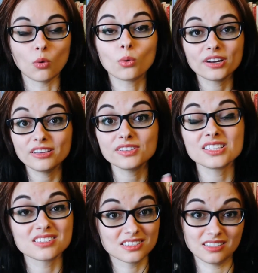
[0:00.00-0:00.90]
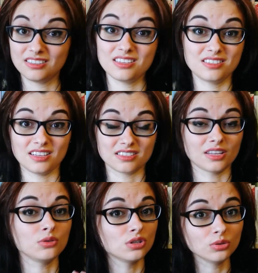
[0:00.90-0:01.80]
or even in statistics I
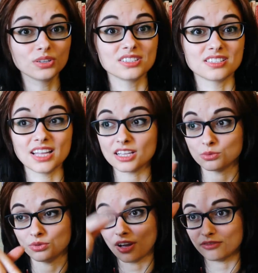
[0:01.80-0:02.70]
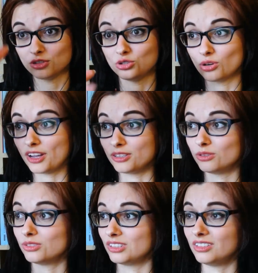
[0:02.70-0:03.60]
used to do it in stats when you have to draw you
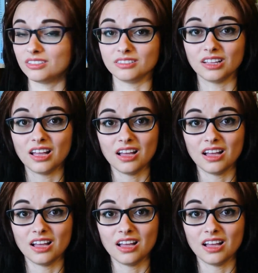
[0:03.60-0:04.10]
know the little